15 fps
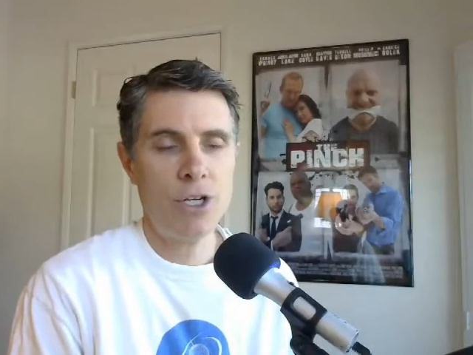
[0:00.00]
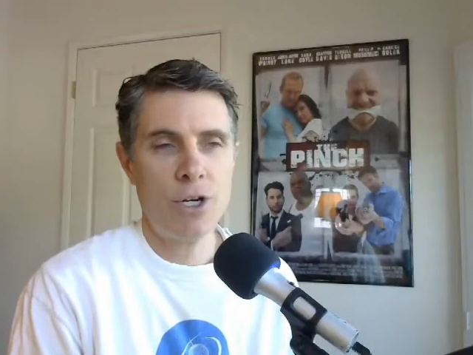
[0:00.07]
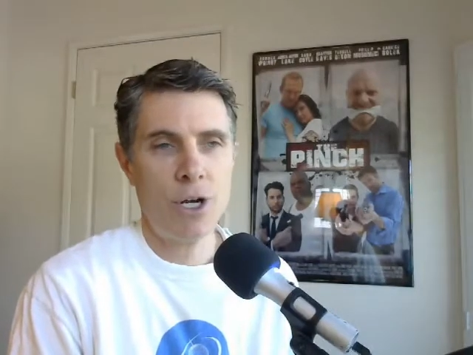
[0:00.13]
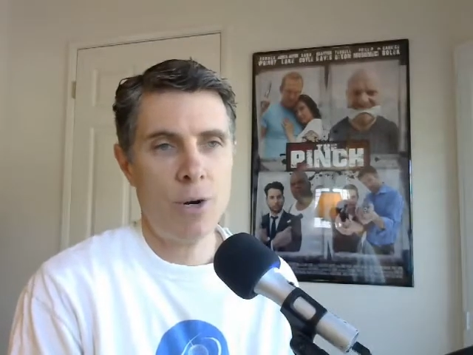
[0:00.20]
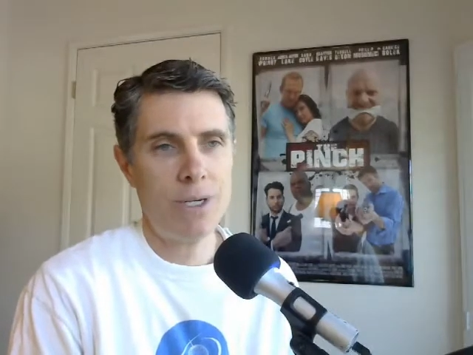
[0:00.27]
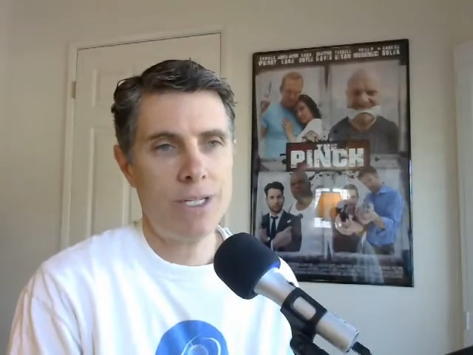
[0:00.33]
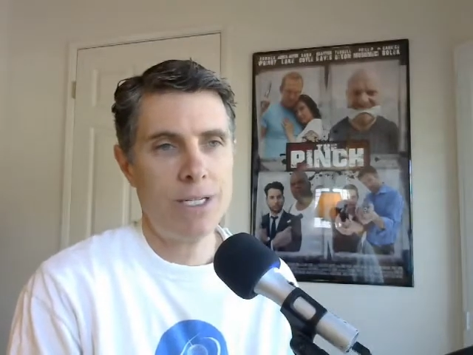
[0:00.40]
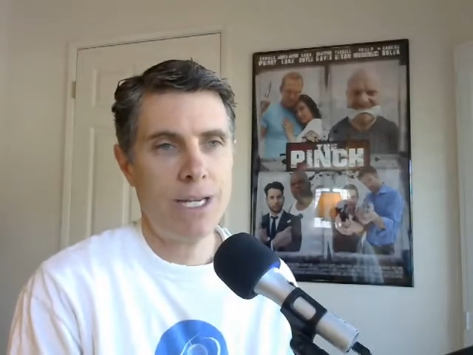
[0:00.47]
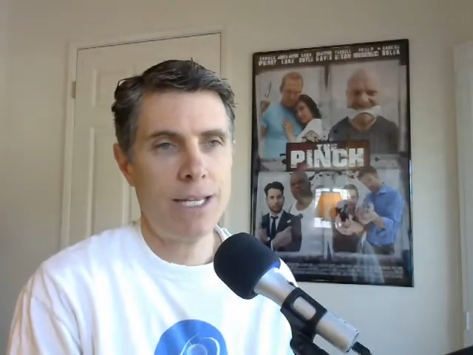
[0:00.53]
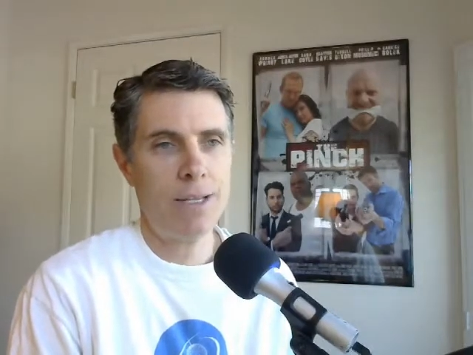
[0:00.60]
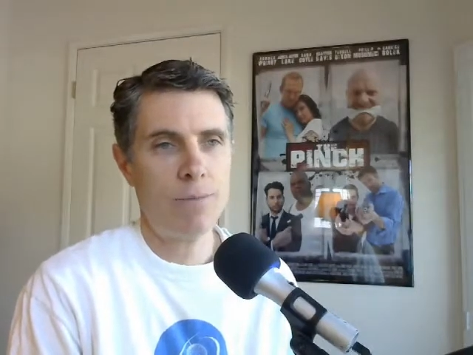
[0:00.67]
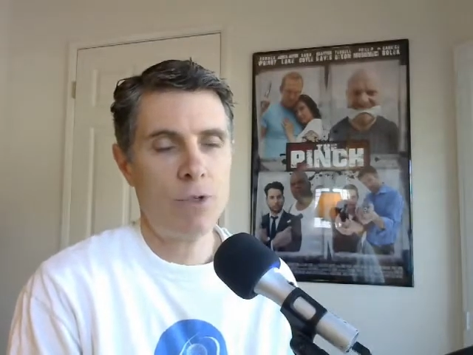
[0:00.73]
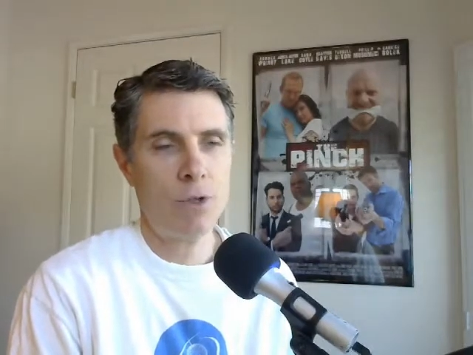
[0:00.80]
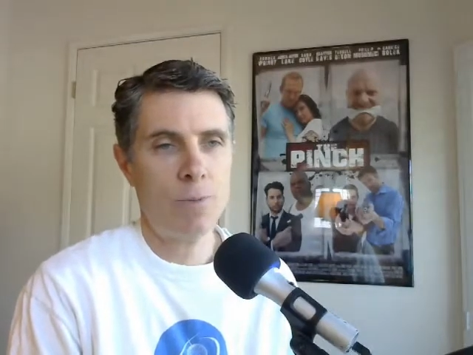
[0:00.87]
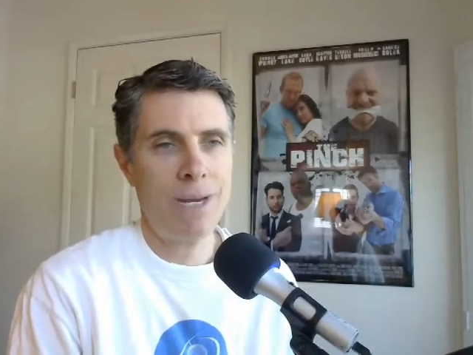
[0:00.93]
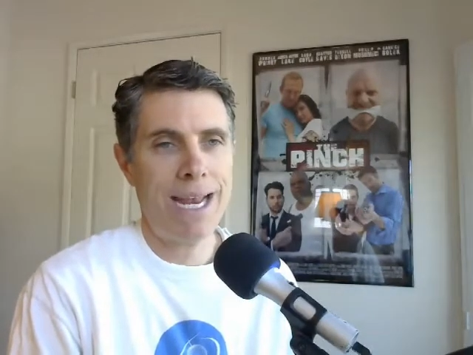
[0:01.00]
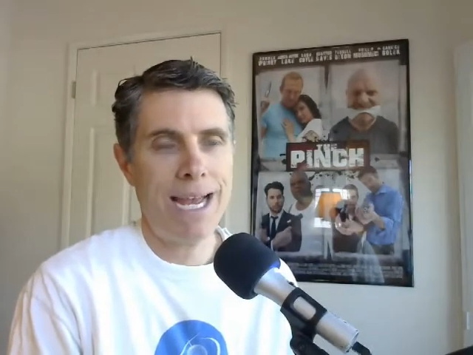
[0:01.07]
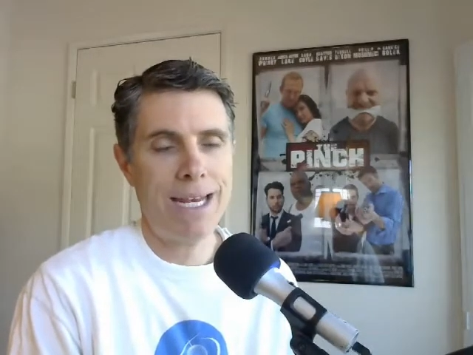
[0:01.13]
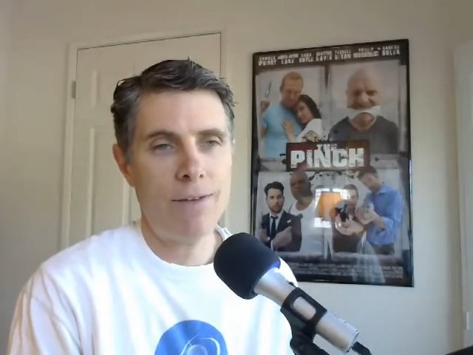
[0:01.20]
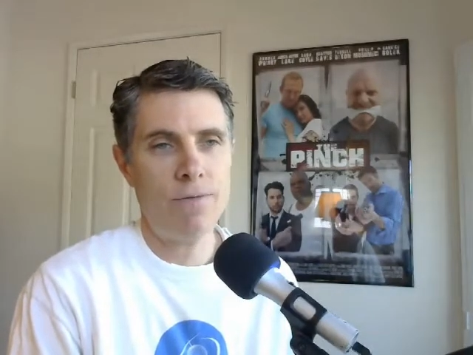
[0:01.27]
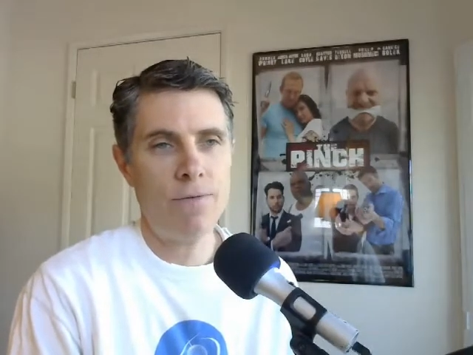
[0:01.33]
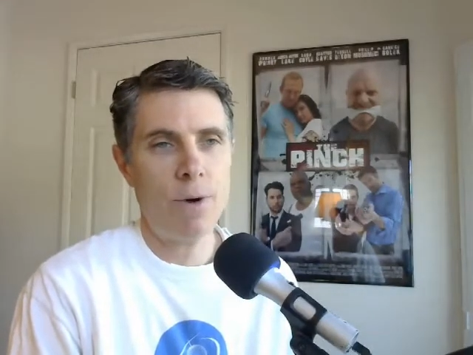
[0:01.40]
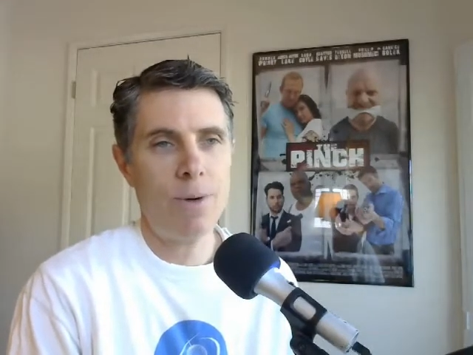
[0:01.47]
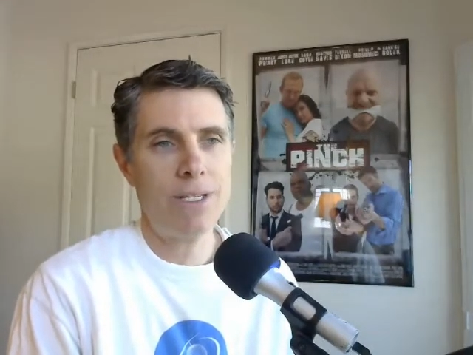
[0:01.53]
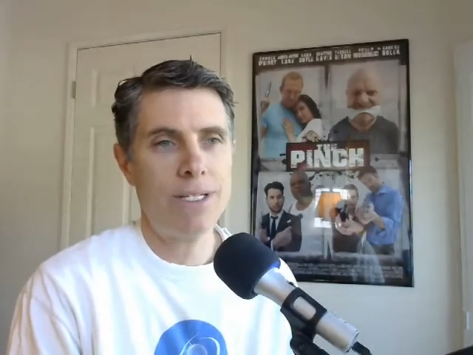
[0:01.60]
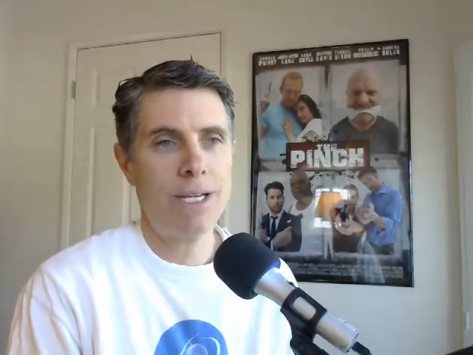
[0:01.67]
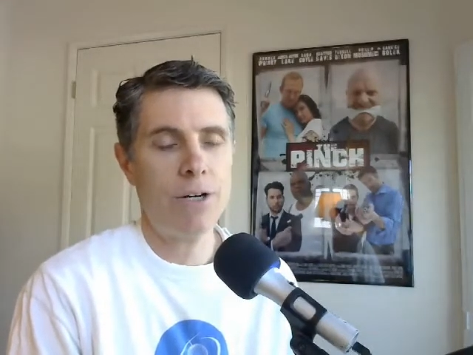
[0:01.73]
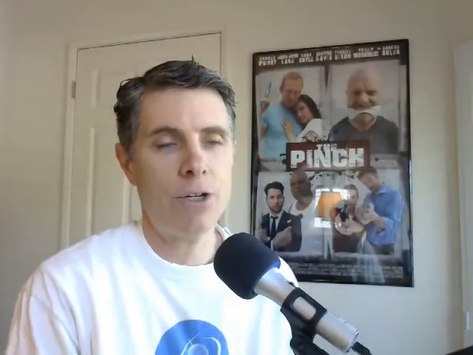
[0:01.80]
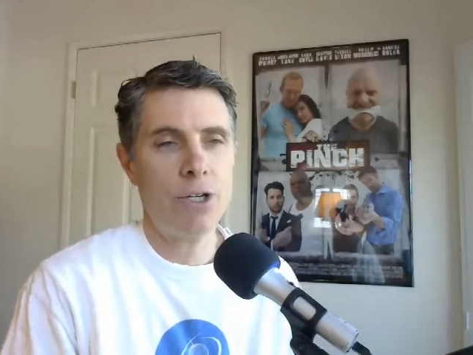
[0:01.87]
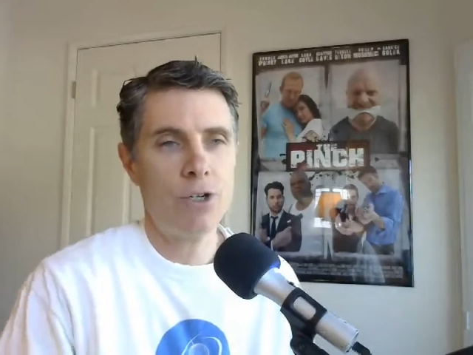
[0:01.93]
You can always send them to me at info at
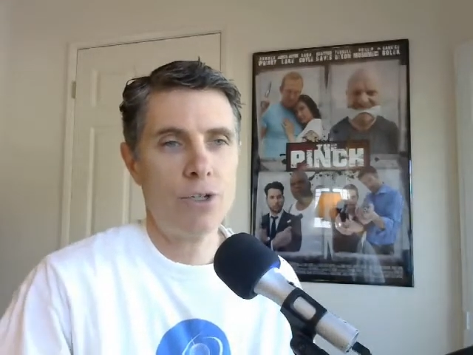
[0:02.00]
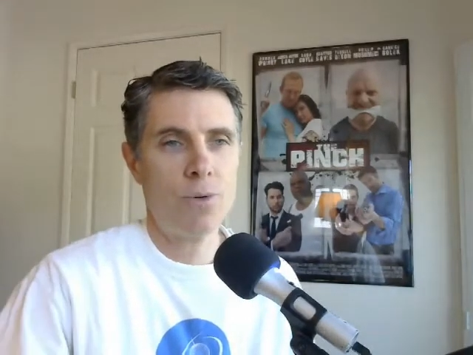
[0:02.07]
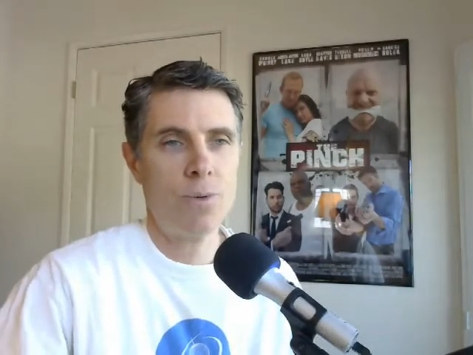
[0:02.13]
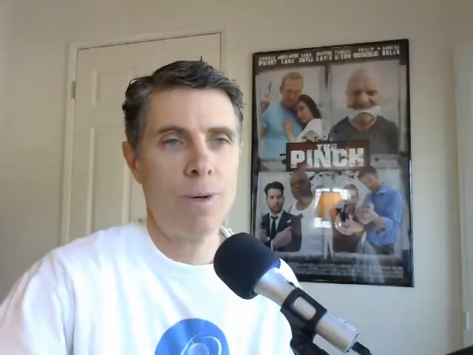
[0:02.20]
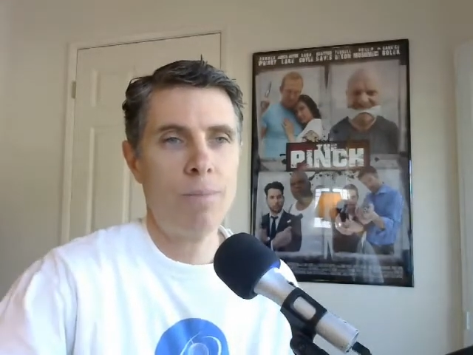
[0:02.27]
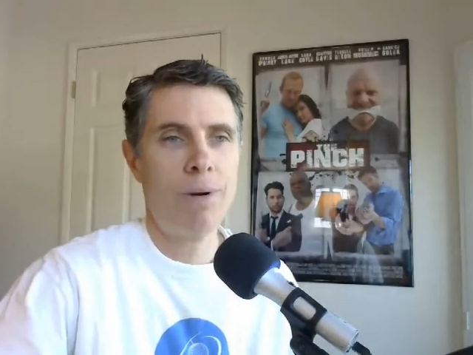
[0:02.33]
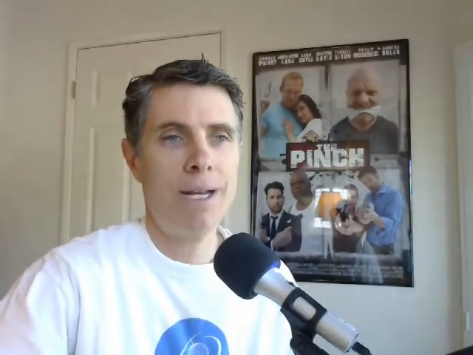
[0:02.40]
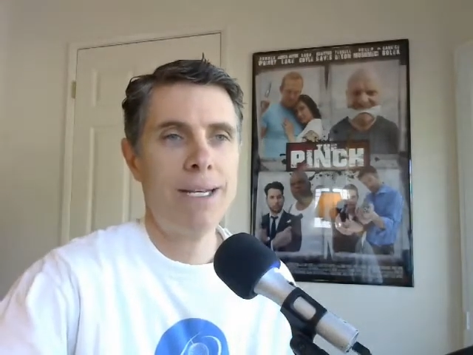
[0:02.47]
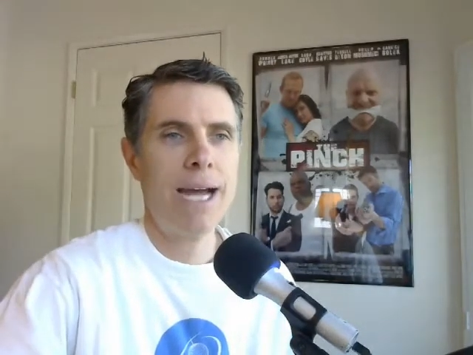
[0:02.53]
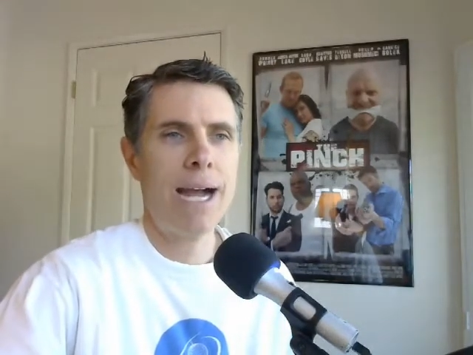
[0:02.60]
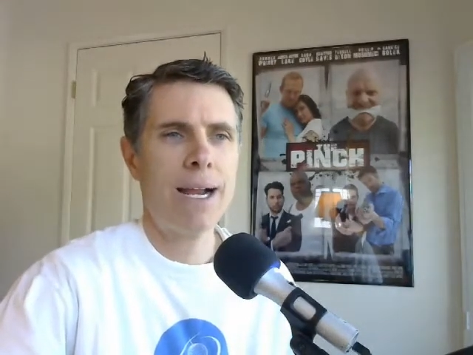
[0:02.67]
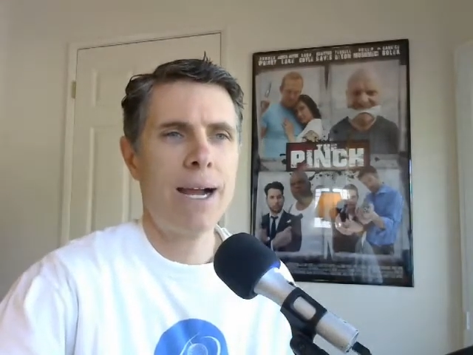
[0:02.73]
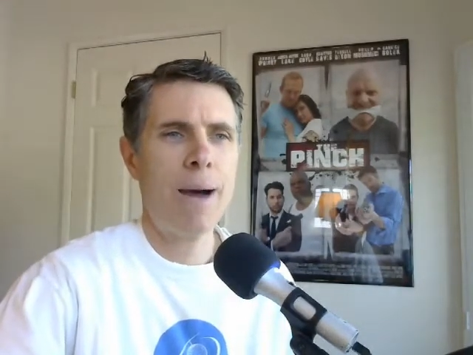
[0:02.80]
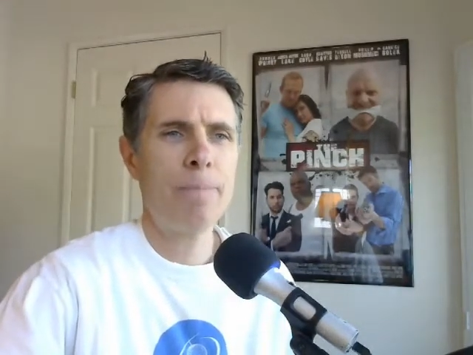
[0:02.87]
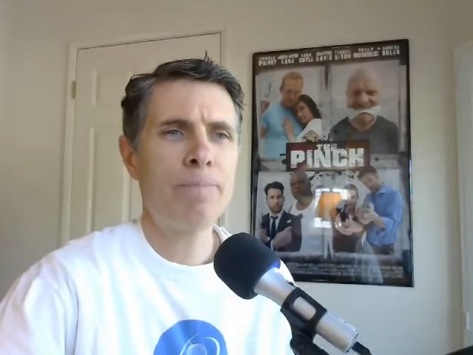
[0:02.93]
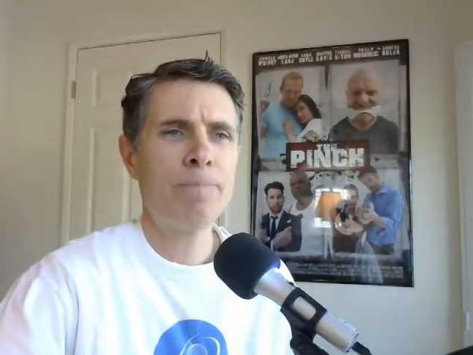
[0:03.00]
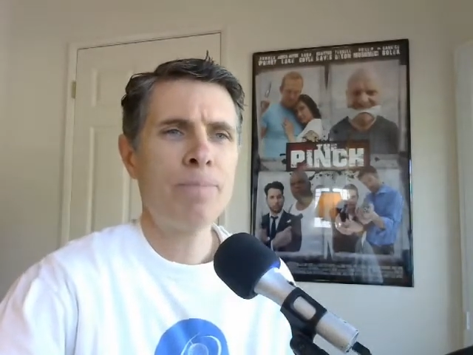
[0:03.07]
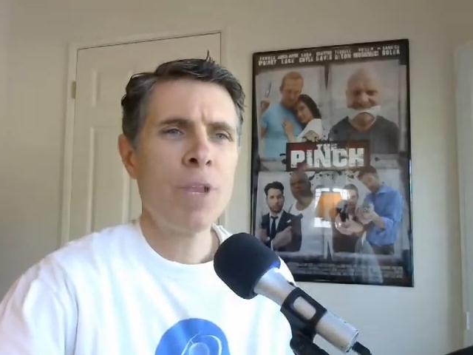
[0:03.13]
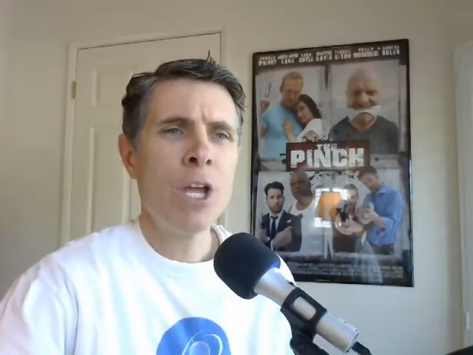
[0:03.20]
sellingyourscreenplay.com.